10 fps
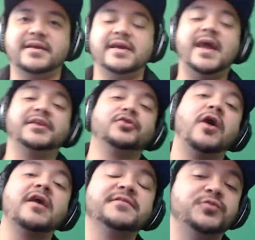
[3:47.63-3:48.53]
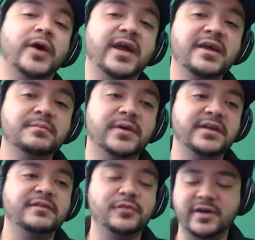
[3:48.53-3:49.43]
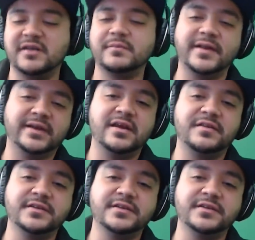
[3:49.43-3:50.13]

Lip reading: he had to go out of his way, but he did feel kind of bad, that kind of thing.